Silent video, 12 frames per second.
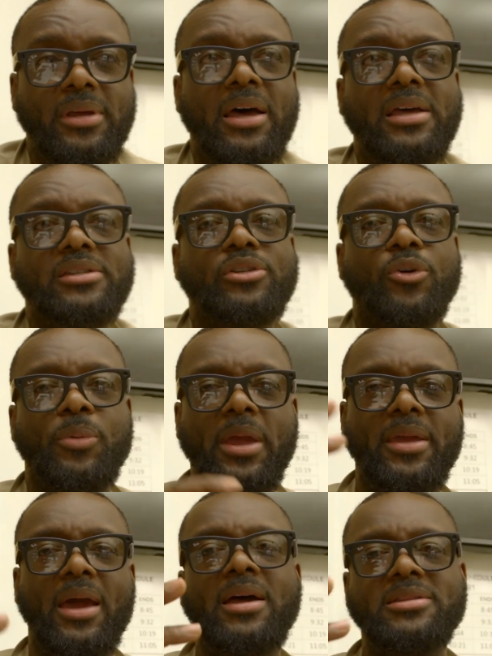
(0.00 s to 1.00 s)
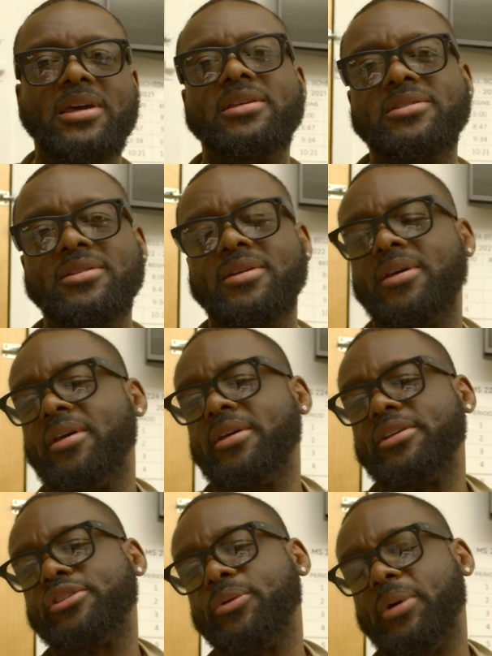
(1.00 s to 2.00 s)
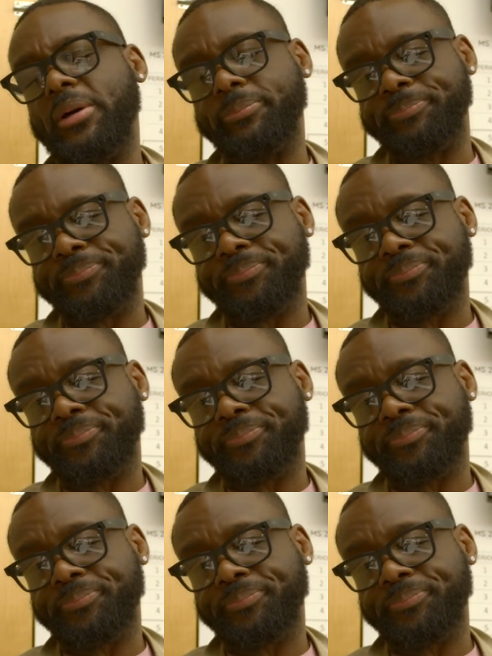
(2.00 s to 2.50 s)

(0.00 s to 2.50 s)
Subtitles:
us to create content. So,